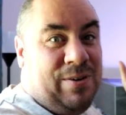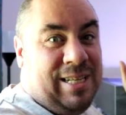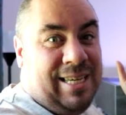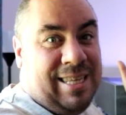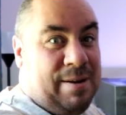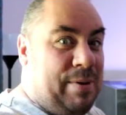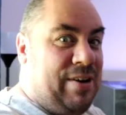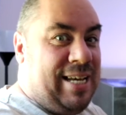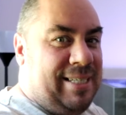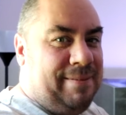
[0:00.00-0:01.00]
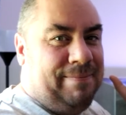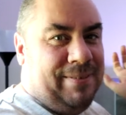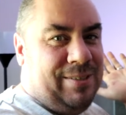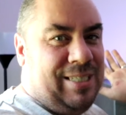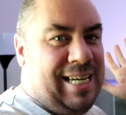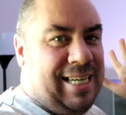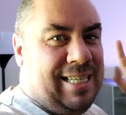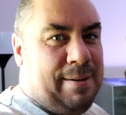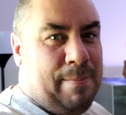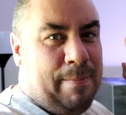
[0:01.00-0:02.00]
already, that'd be great. I'll see you
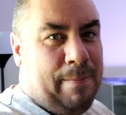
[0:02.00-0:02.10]
next time.